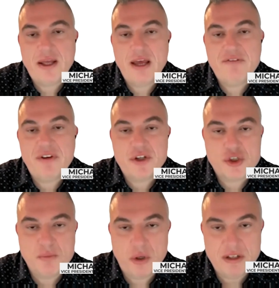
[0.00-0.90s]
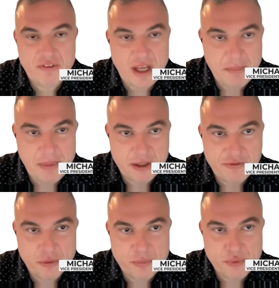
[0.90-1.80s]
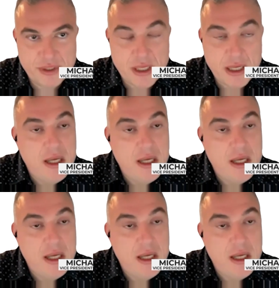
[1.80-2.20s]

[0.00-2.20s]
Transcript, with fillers: having a small environmental footprint,